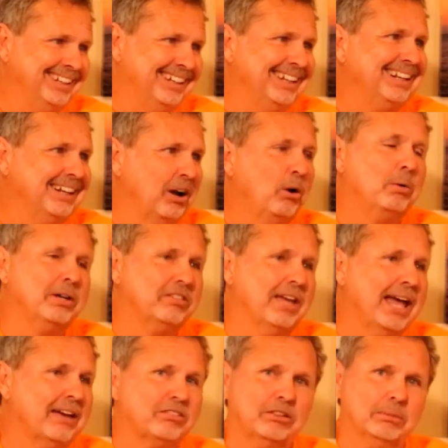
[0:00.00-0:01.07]
And I always
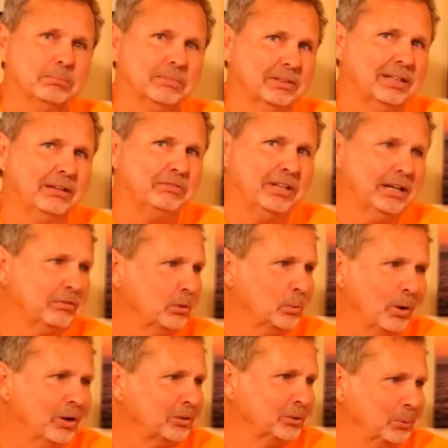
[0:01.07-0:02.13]
ask them, have you ever
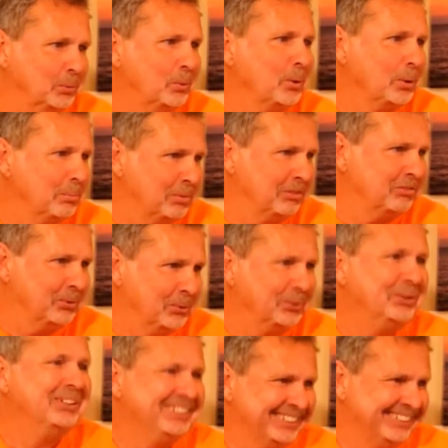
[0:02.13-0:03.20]
walked on water
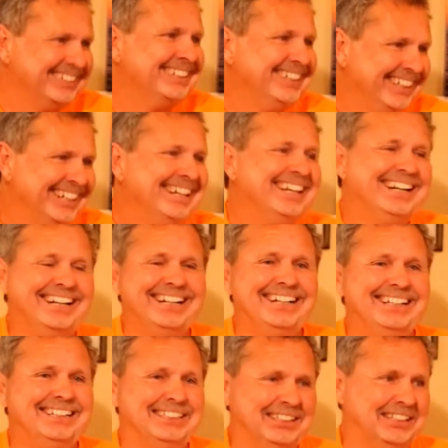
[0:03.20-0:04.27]
before? And
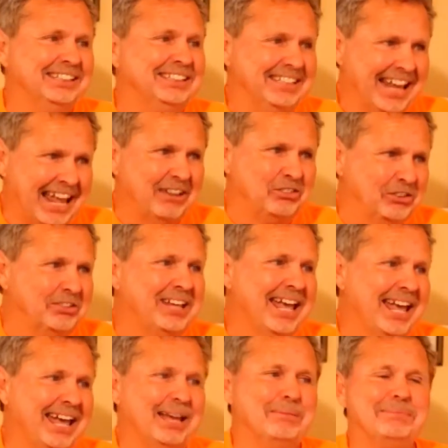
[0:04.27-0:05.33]
now's your
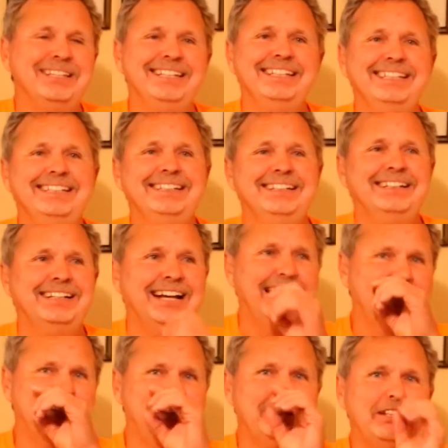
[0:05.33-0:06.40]
time. And
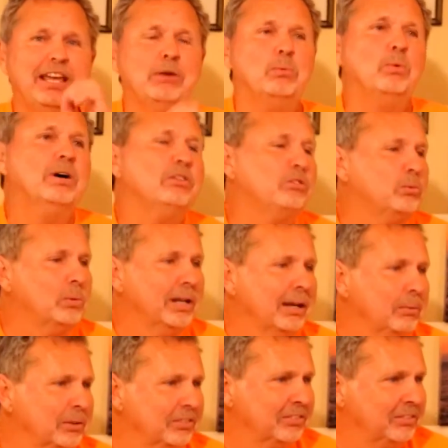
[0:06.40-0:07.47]
I did that once when
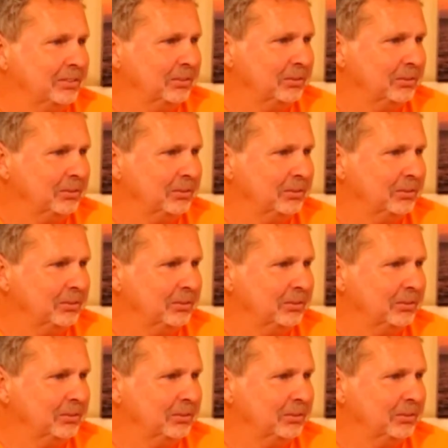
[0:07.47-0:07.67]
I was